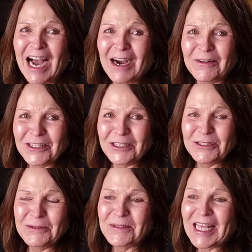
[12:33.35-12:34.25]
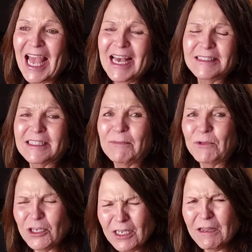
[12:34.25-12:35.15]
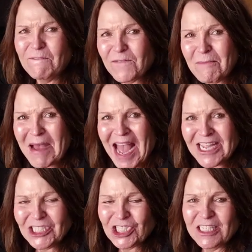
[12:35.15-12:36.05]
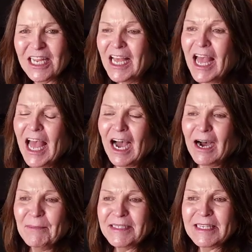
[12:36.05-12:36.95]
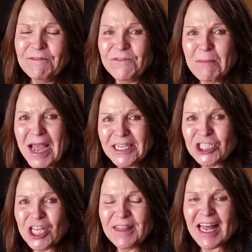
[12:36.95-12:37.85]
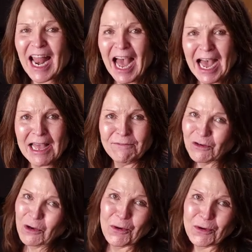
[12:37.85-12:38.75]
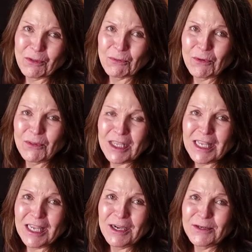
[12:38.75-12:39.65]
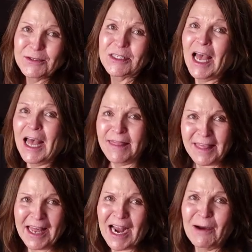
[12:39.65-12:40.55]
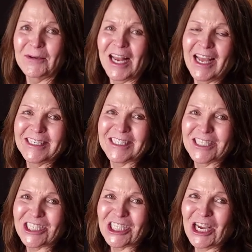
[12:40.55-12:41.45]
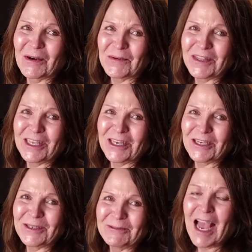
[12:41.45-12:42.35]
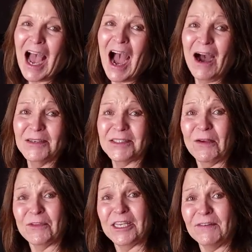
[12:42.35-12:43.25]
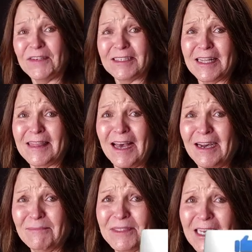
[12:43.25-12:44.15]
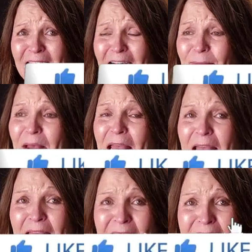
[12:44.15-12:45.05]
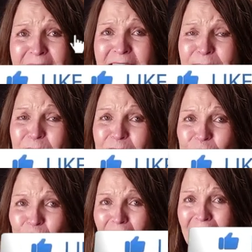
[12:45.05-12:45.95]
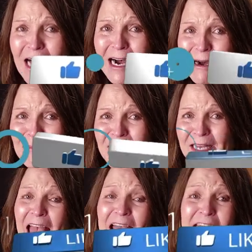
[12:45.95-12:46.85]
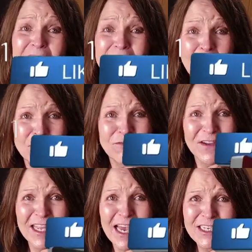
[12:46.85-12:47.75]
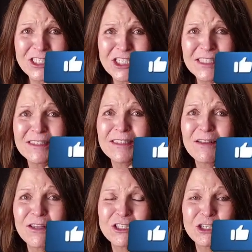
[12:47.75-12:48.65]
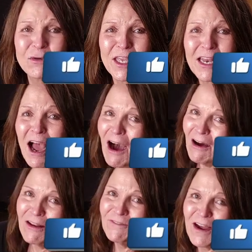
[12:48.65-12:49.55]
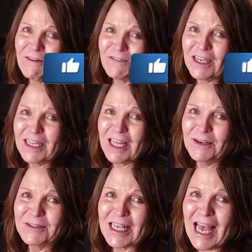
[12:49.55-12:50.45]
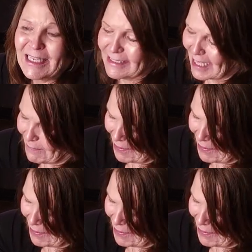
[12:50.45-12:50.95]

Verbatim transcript: values and some good information um, it's information that I have learned through the years that I would like to share with you. Also, give us a thumbs up, hit subscribe, and hit notifications so that you'll get all of our videos as they